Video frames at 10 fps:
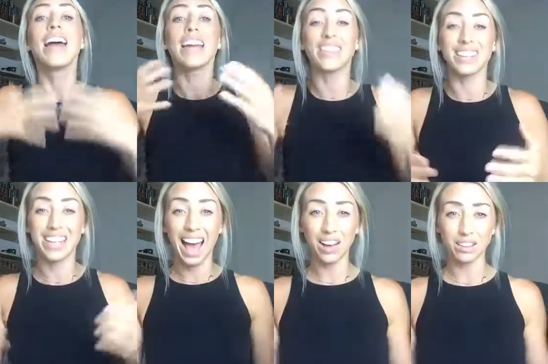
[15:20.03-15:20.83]
and that is
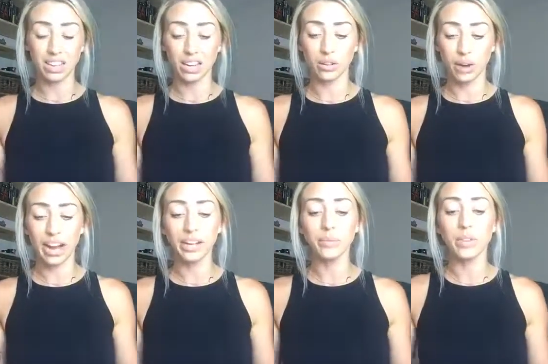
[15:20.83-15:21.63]
healthy,
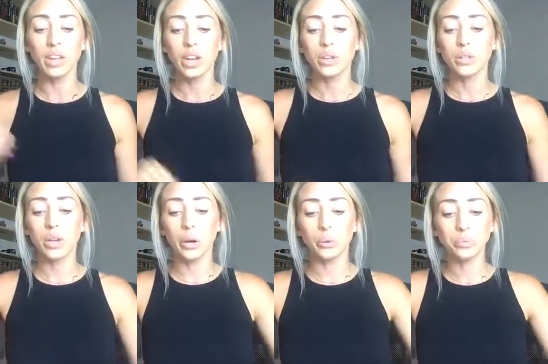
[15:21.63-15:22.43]
right?
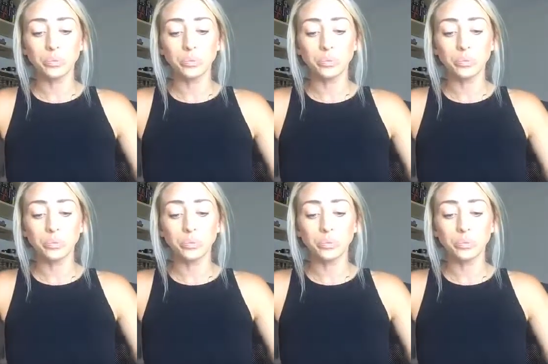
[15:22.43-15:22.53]
So